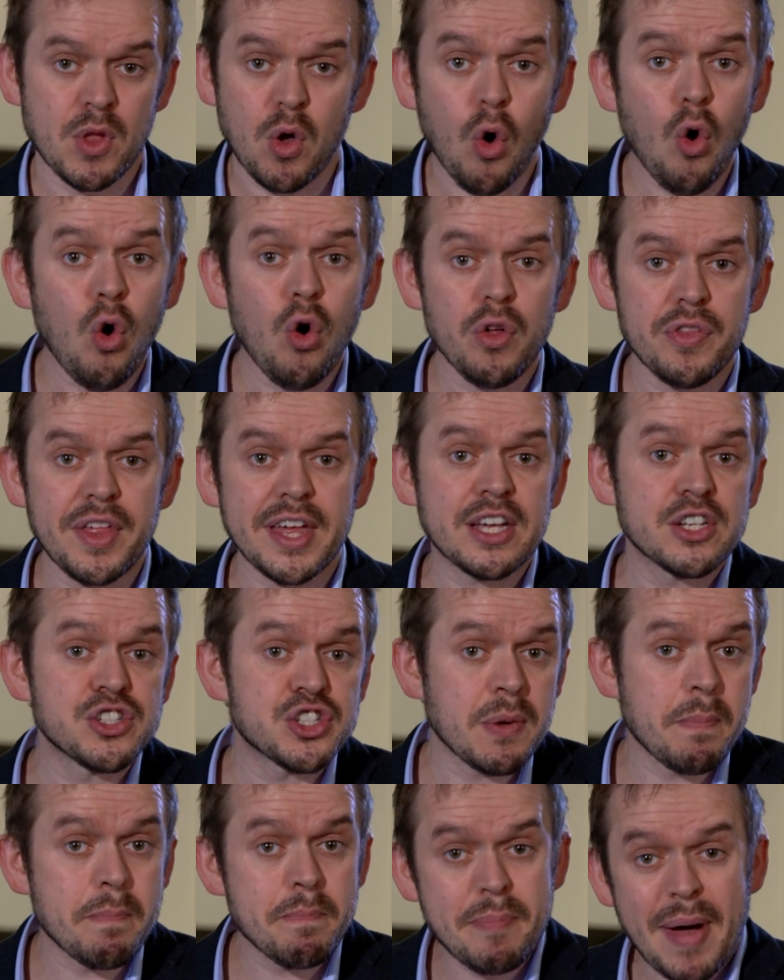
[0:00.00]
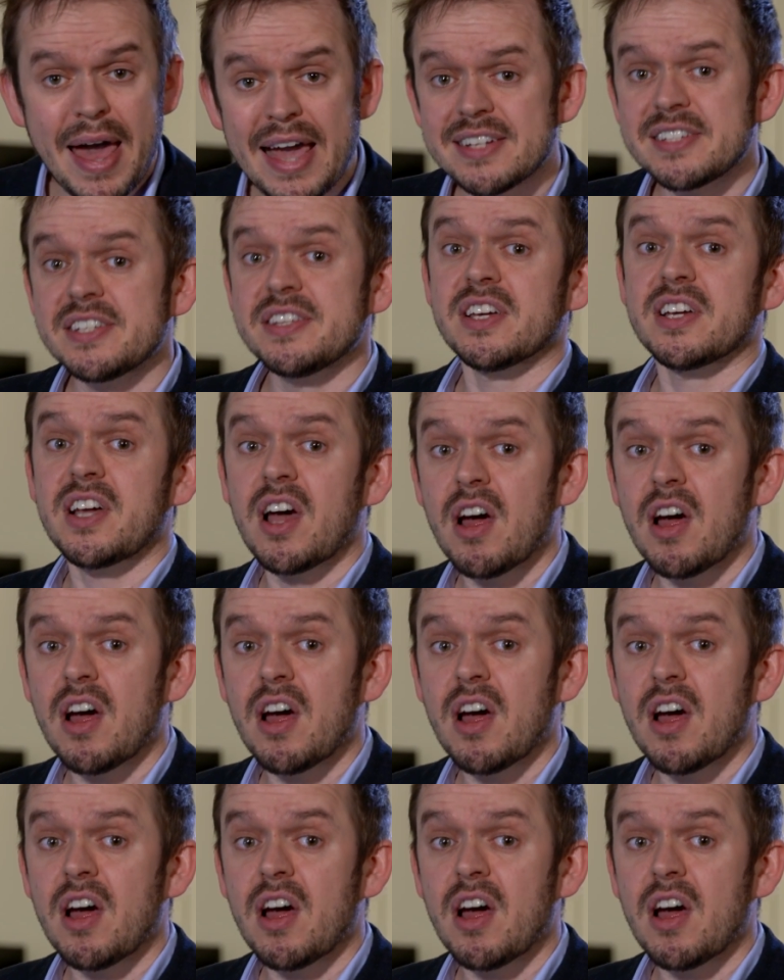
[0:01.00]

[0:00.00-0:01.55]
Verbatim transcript: Or they can jump back to the